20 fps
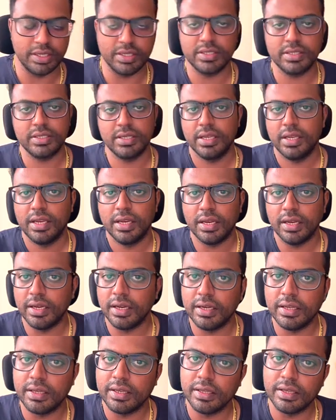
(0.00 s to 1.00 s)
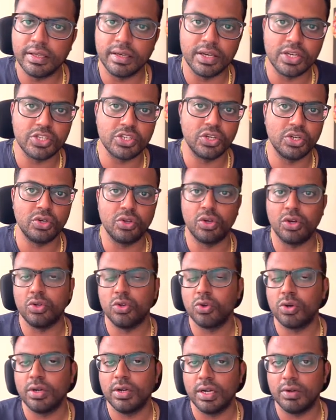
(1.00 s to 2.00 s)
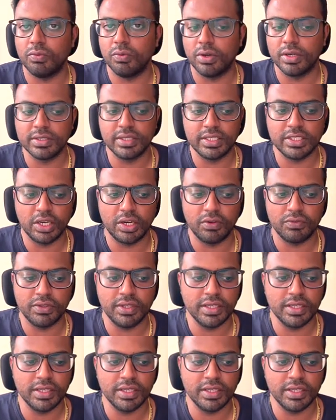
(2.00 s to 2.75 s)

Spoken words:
linear regression or neural networks, these kind of things.